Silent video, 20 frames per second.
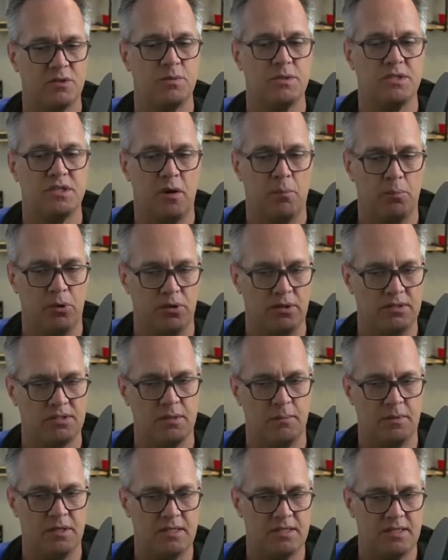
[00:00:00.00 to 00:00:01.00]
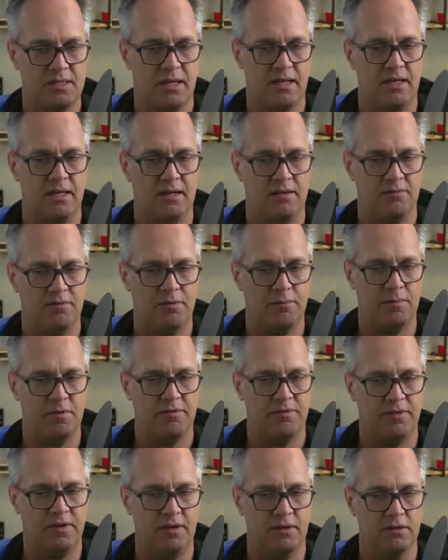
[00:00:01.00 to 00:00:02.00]
we start pulling some of this data in from the
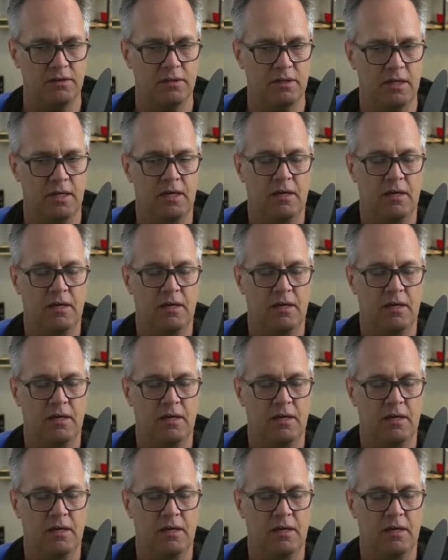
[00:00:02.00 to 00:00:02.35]
field.